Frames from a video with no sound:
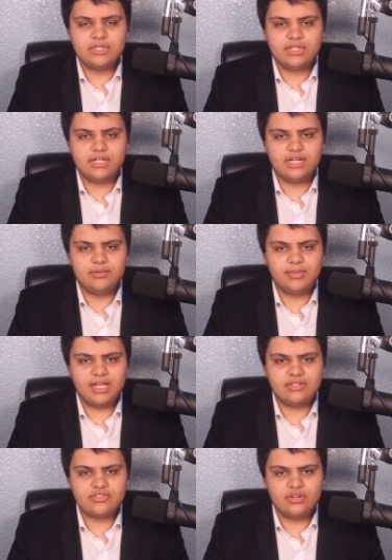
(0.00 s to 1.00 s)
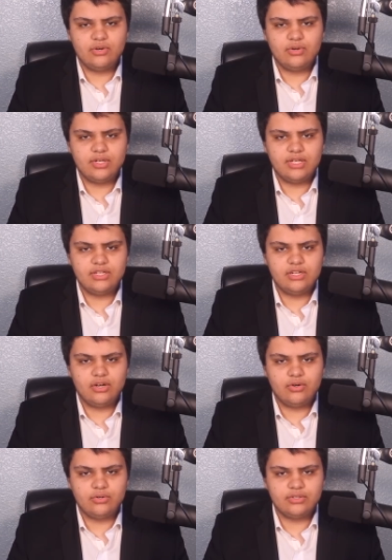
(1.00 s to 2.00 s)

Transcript: Um, and so, you know,